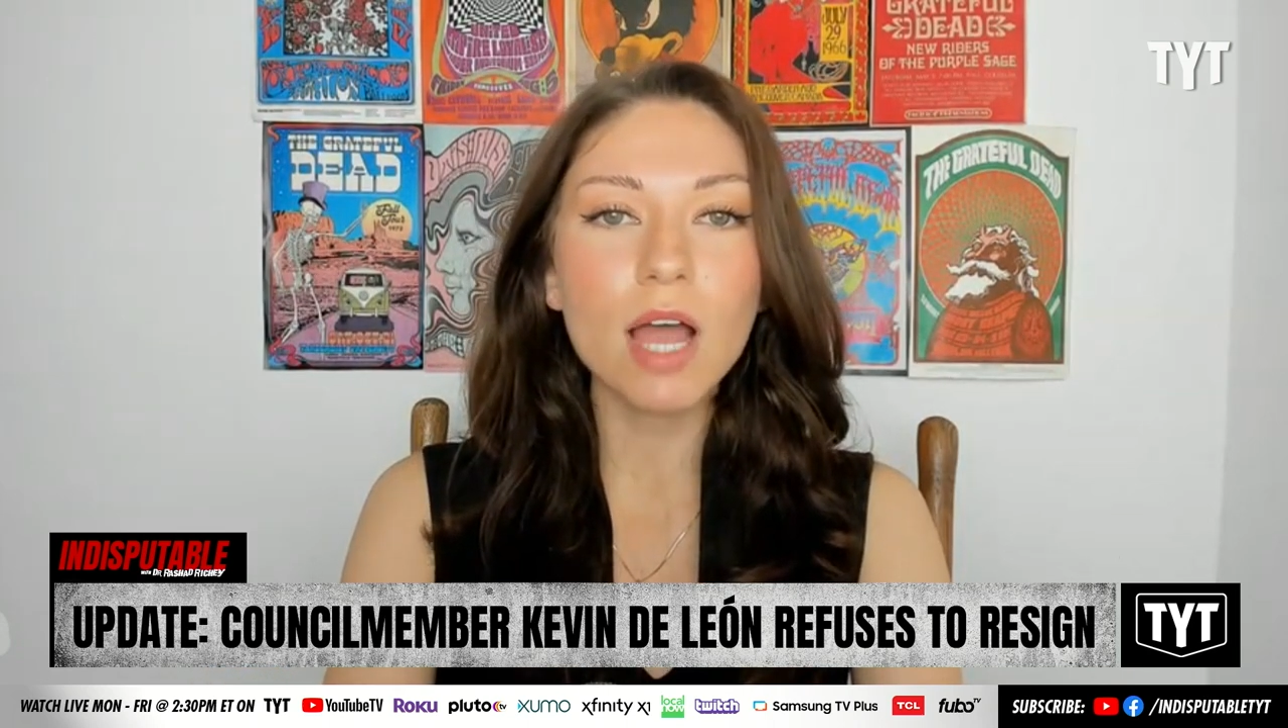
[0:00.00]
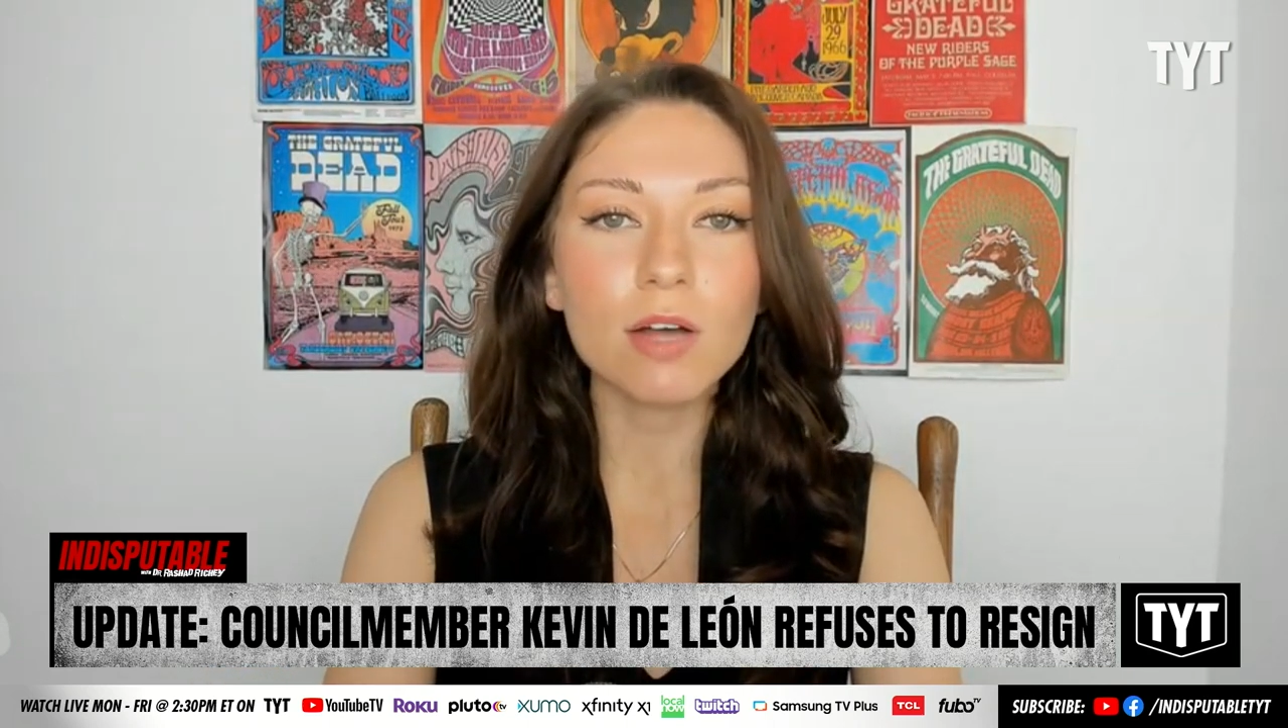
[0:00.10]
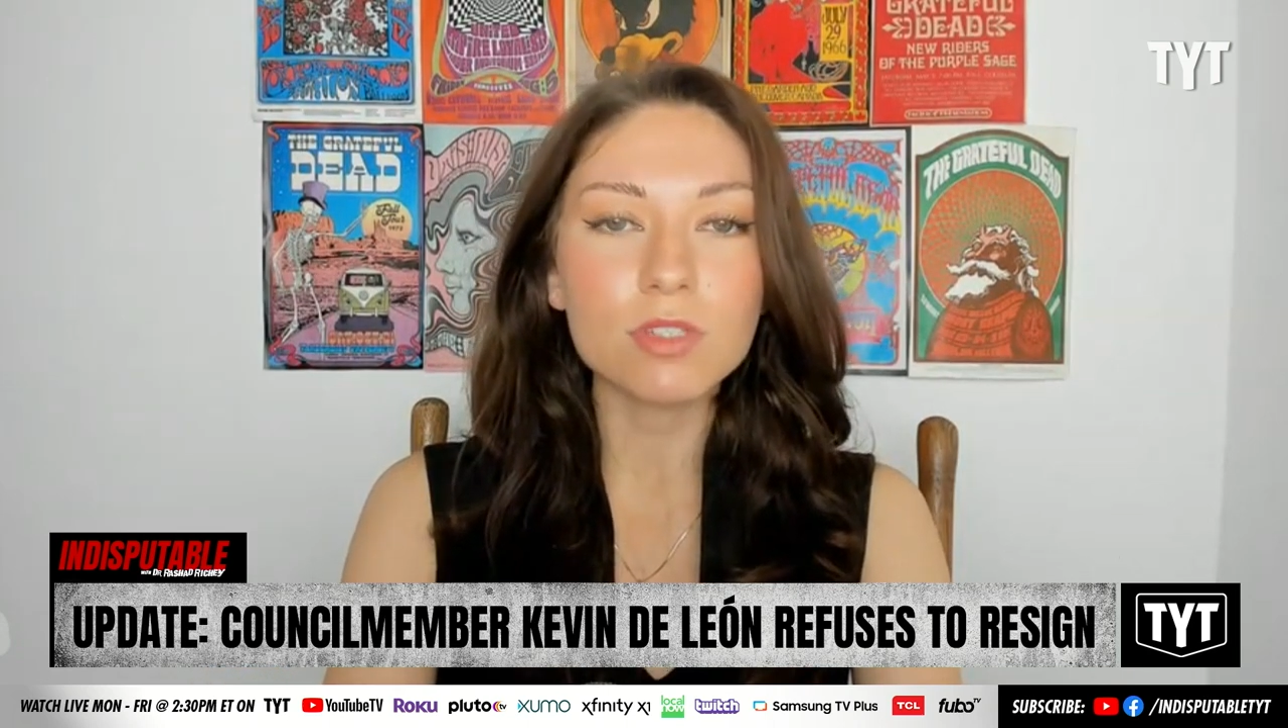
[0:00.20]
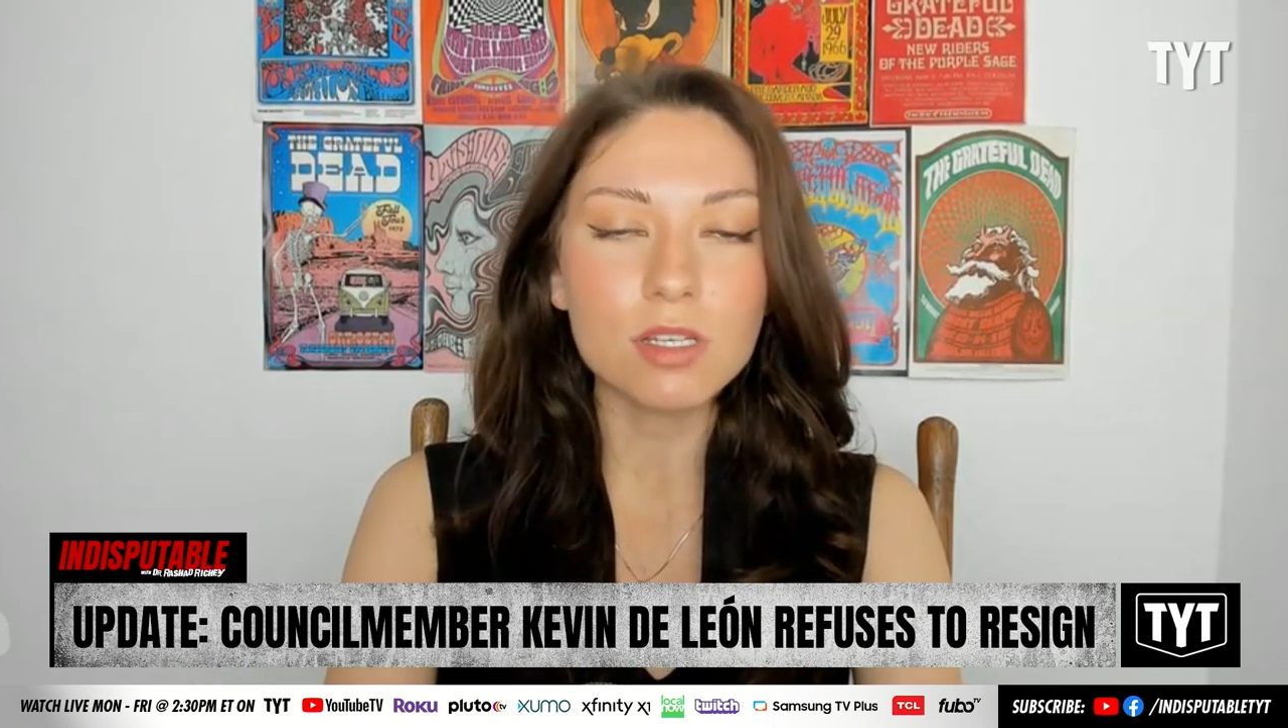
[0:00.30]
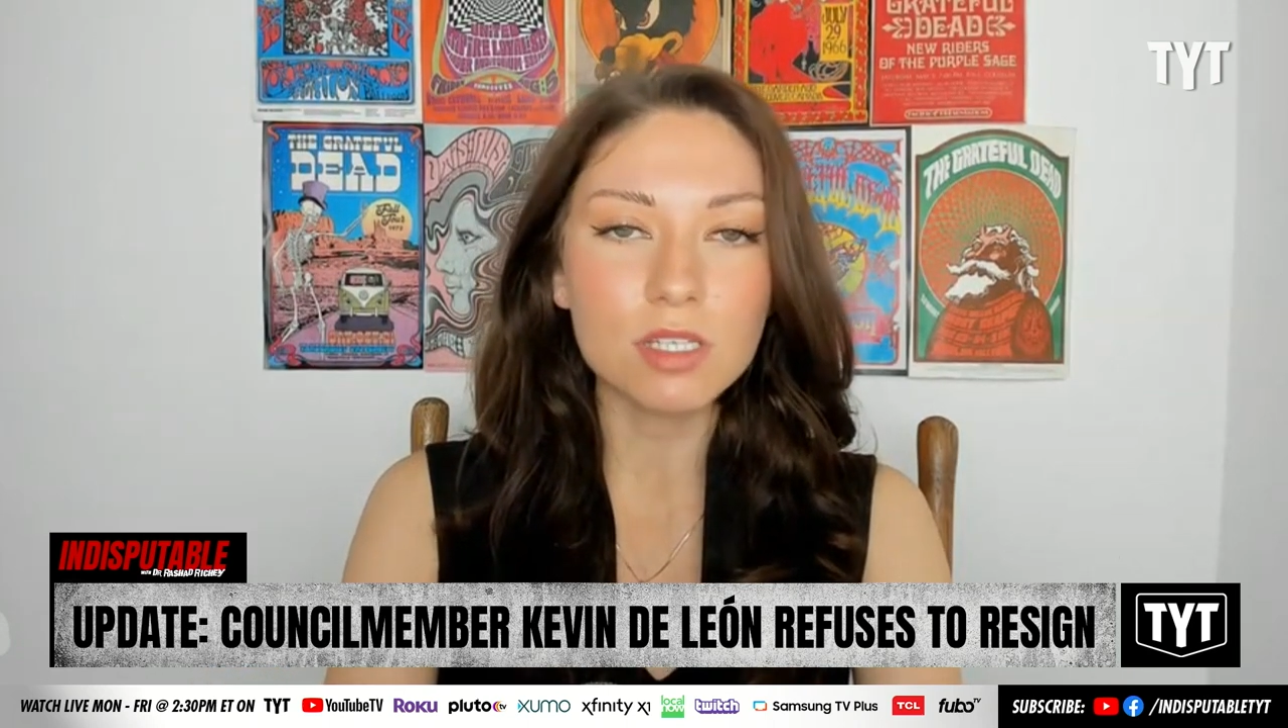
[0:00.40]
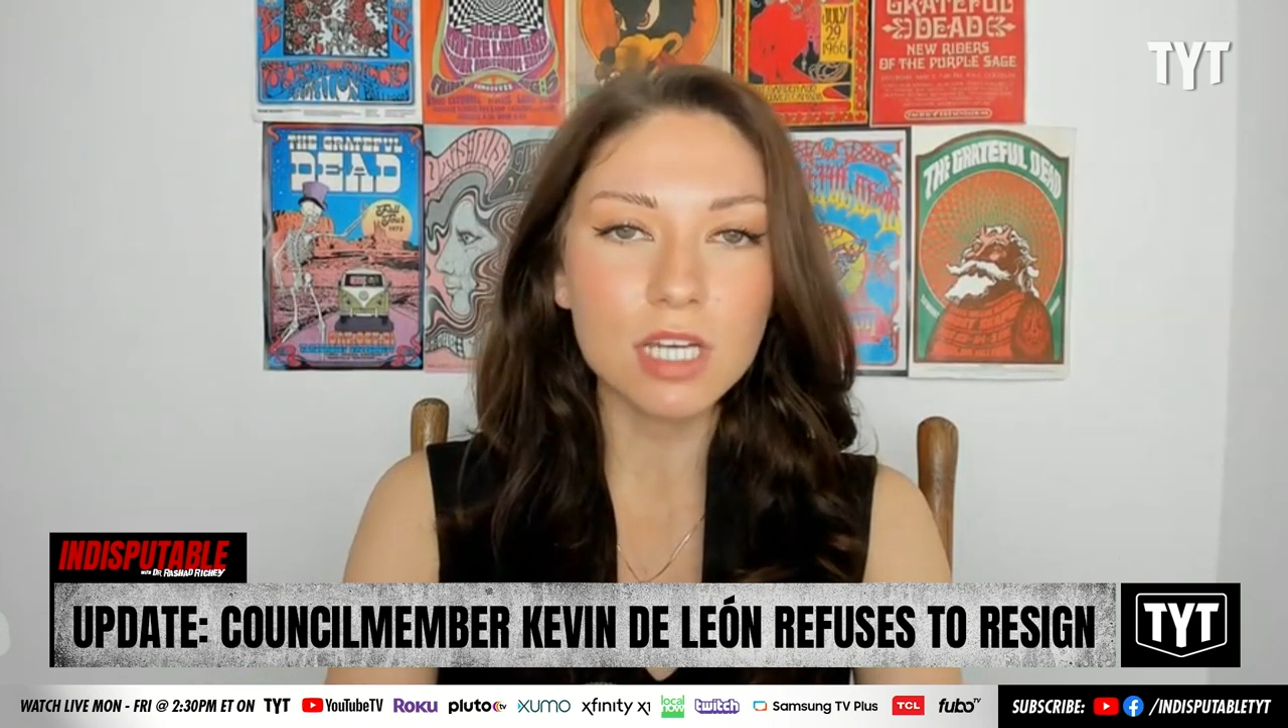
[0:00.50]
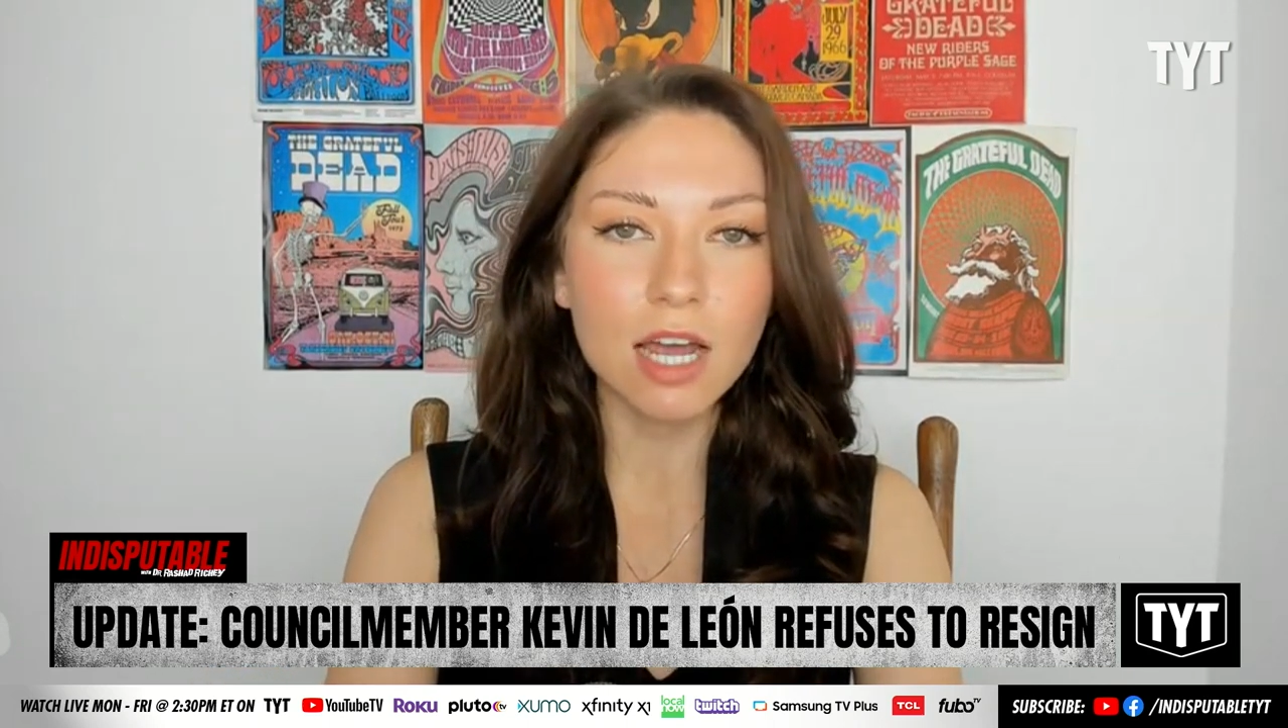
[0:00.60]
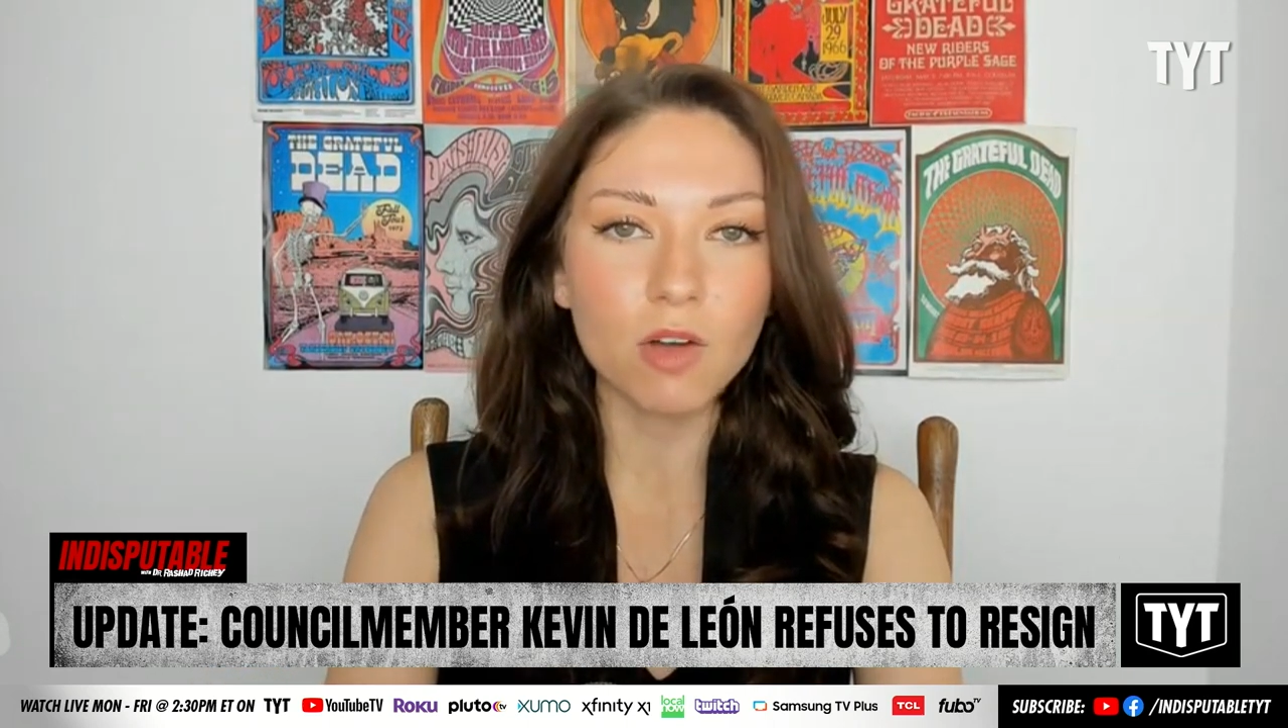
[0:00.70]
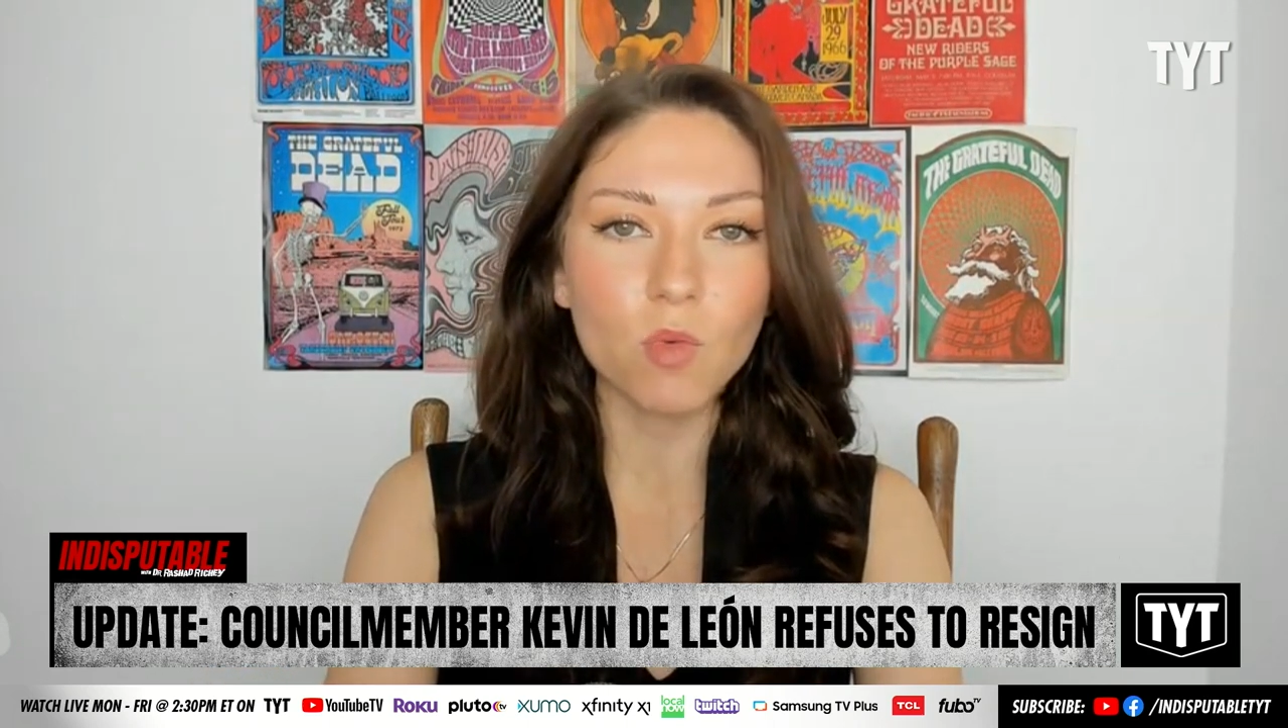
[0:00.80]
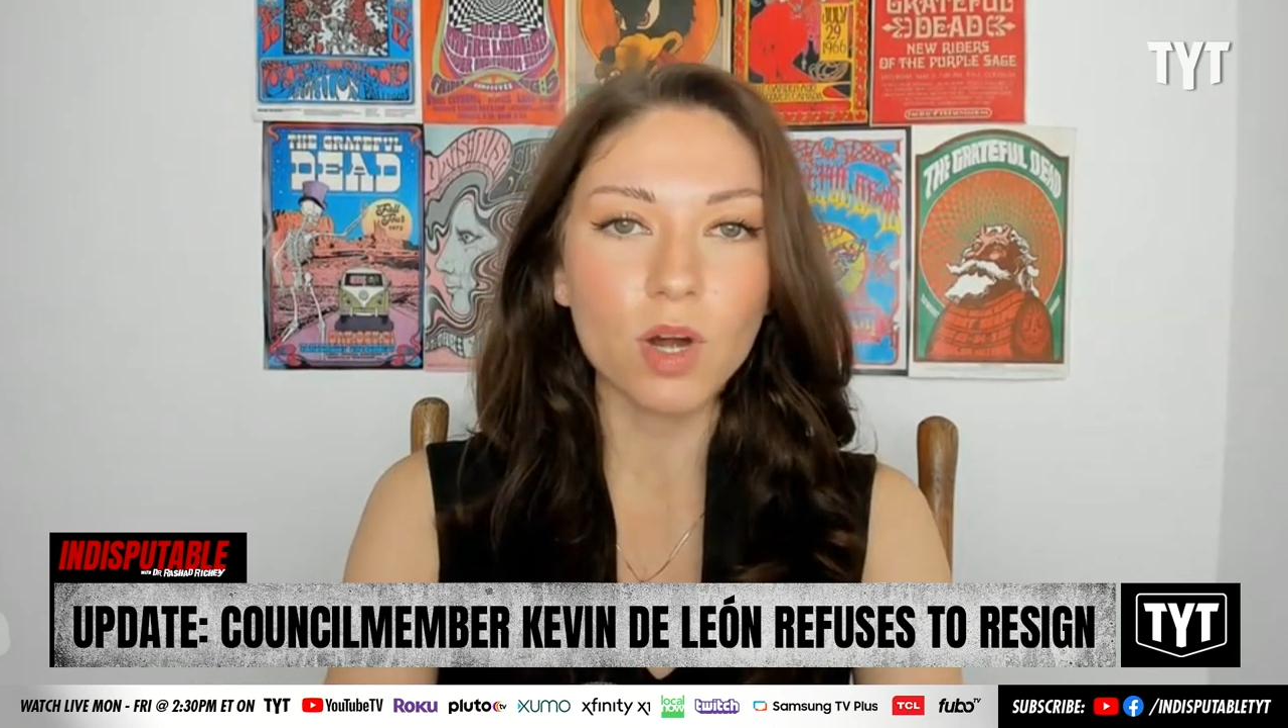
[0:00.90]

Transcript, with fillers: houses down,